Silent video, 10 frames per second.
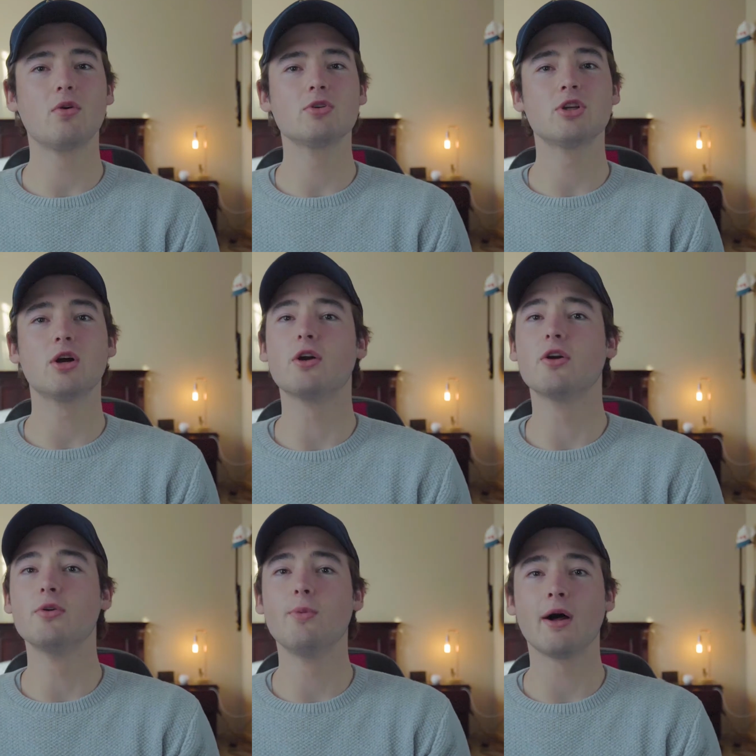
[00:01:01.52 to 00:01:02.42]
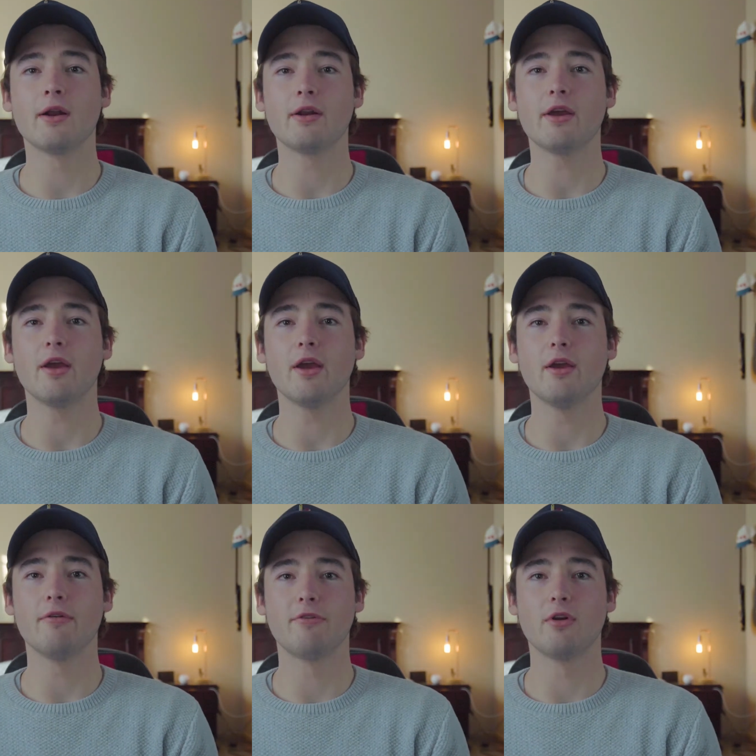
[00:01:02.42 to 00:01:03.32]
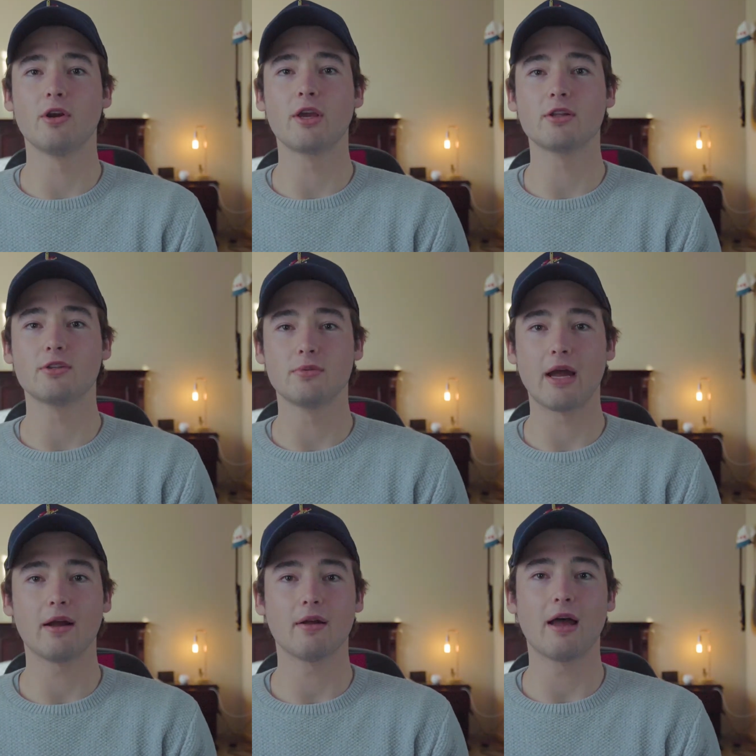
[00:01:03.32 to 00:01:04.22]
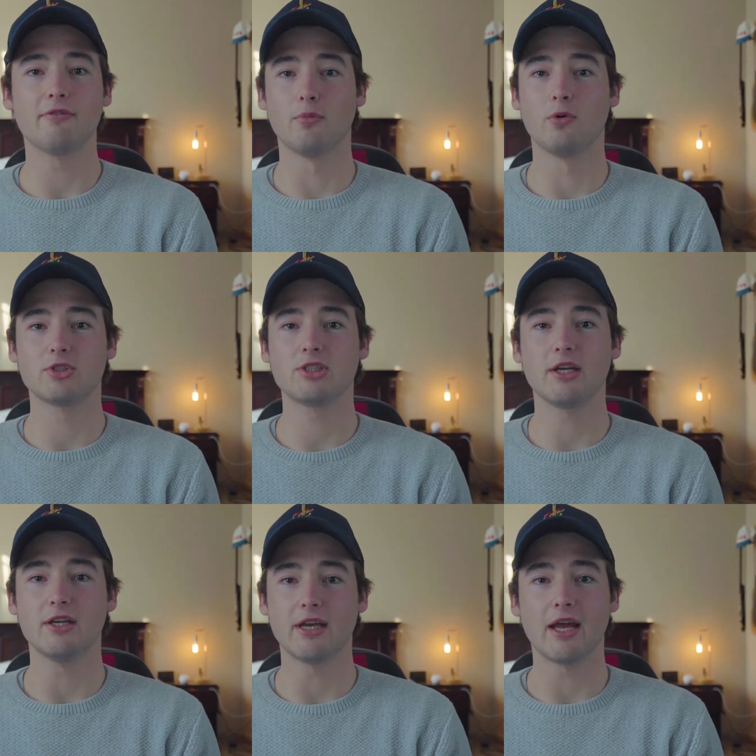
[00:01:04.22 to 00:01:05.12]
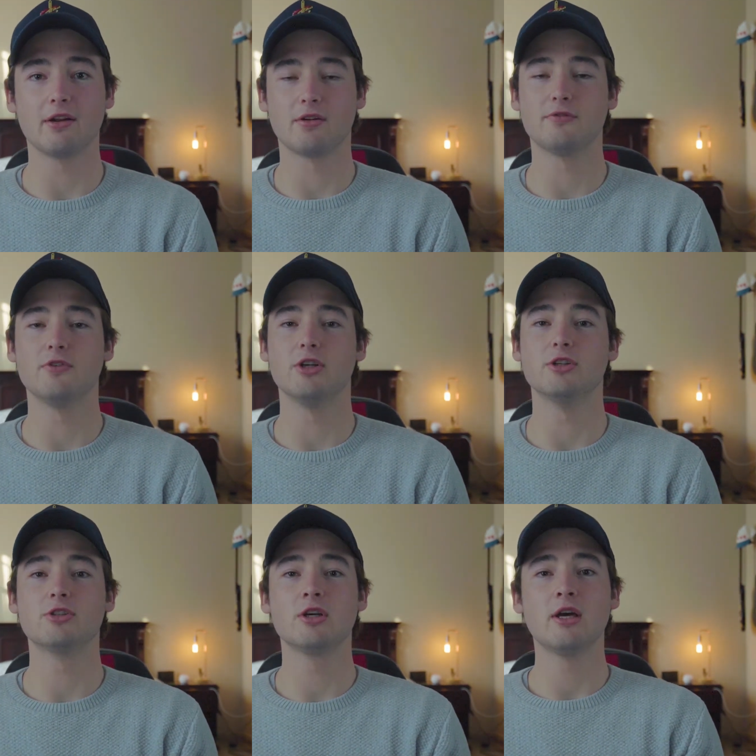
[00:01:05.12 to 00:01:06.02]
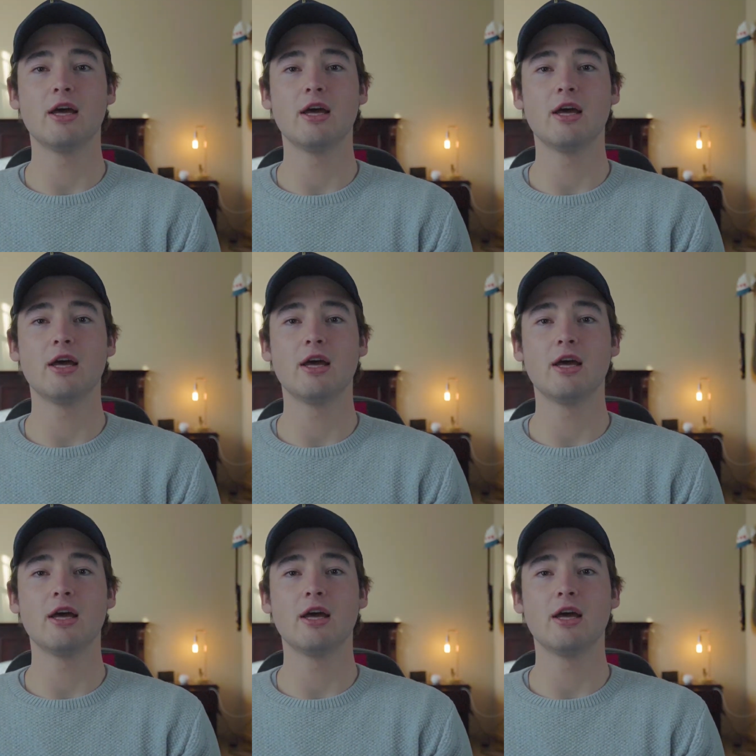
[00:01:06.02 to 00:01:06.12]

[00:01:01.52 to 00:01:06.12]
also a good one if you're looking to have more steady handheld footage.